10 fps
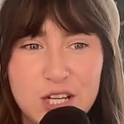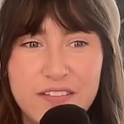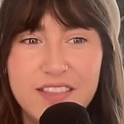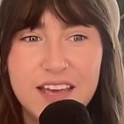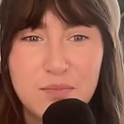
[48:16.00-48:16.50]

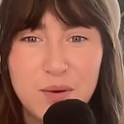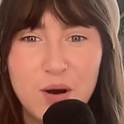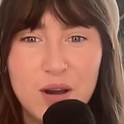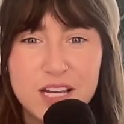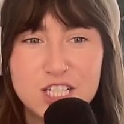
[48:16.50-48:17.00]
they
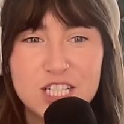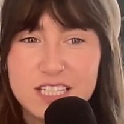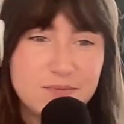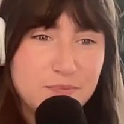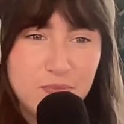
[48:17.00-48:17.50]

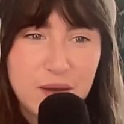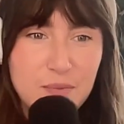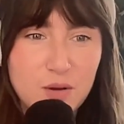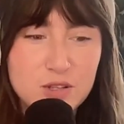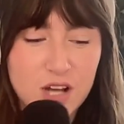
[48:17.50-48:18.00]

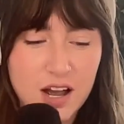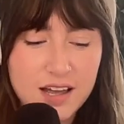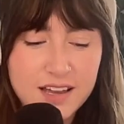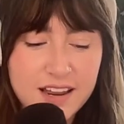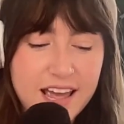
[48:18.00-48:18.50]
both
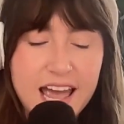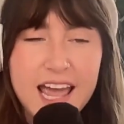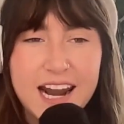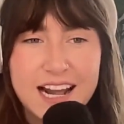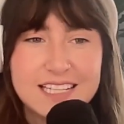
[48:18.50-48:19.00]
saw it,
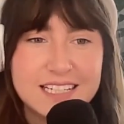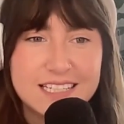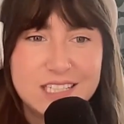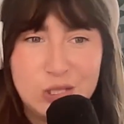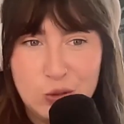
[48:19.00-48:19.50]
and I sent
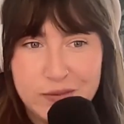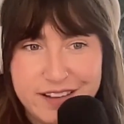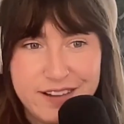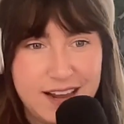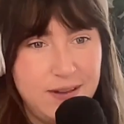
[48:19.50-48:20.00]
it to
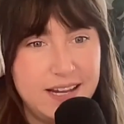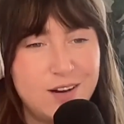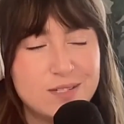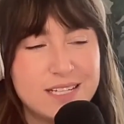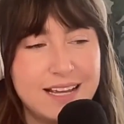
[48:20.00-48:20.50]
my family, and
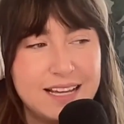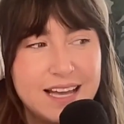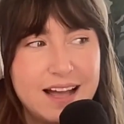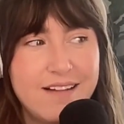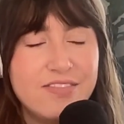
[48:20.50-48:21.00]
I was like,
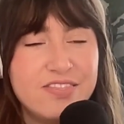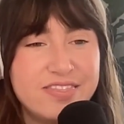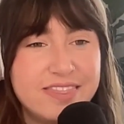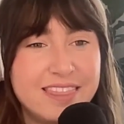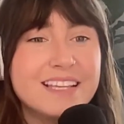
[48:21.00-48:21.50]

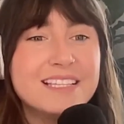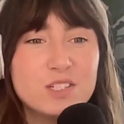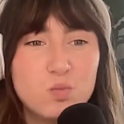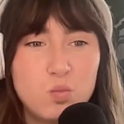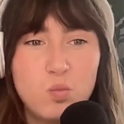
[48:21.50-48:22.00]
this
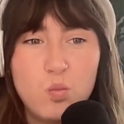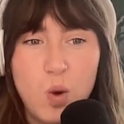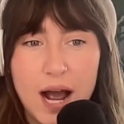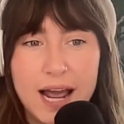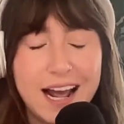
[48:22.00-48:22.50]
is
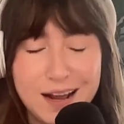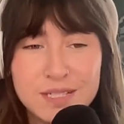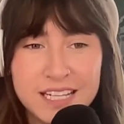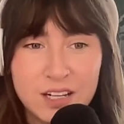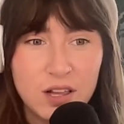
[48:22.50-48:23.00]
why
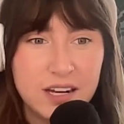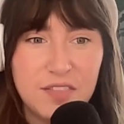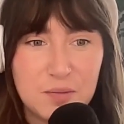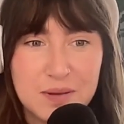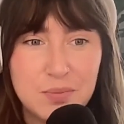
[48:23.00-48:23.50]
I'm single and
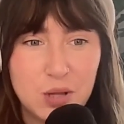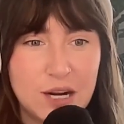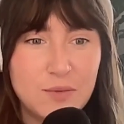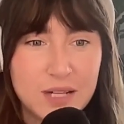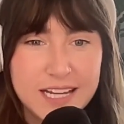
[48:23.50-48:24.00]
other people
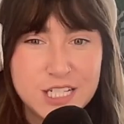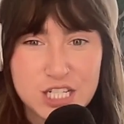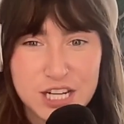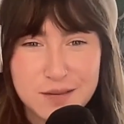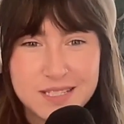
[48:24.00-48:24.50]
are in
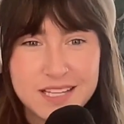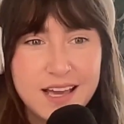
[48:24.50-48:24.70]
relationships,